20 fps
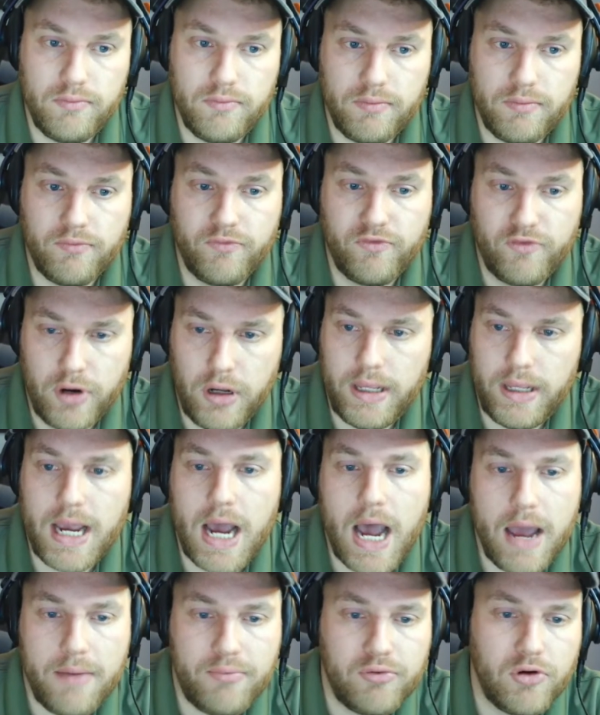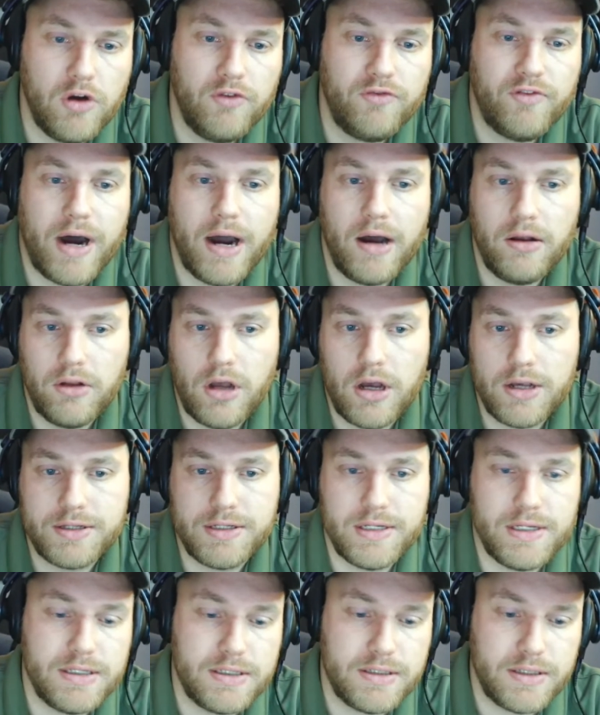really high-profile
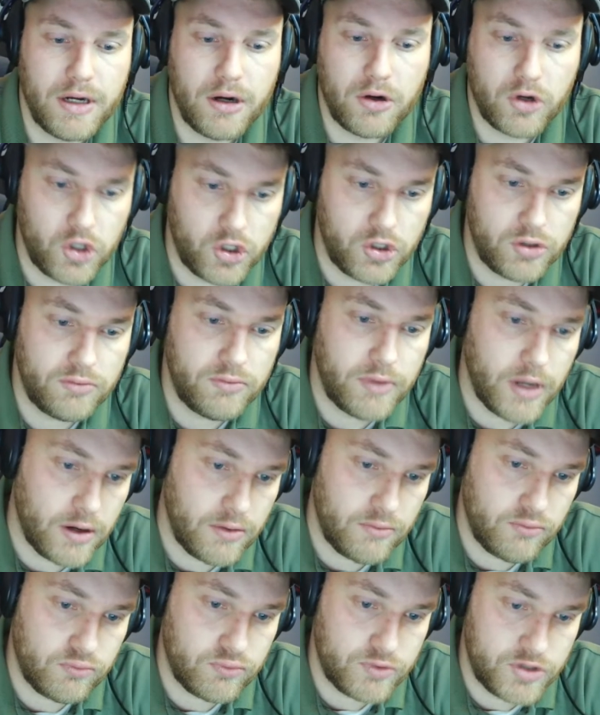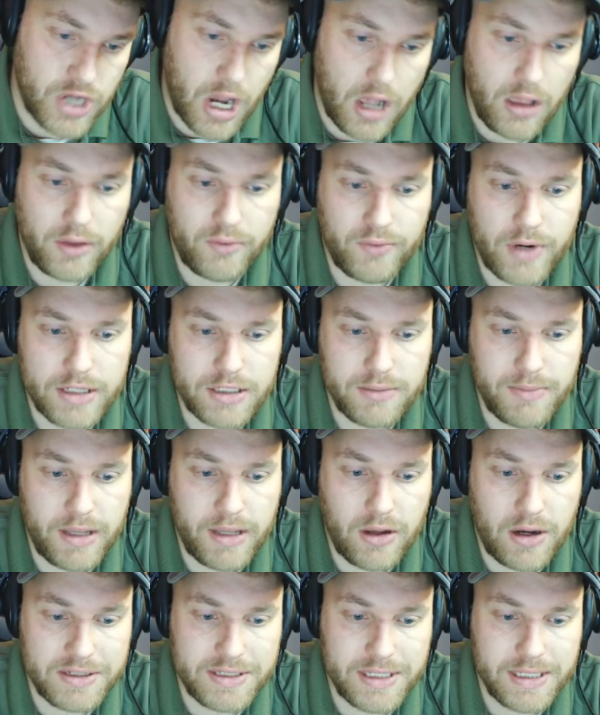losses. They're solid resume
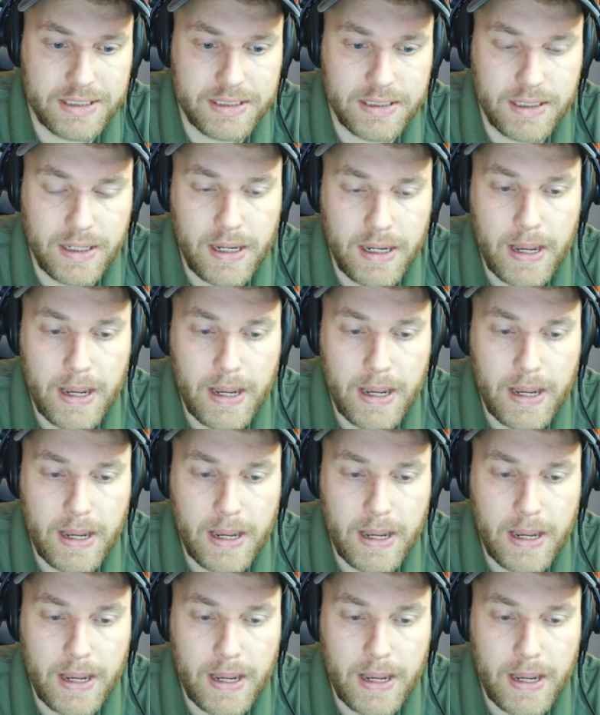losses.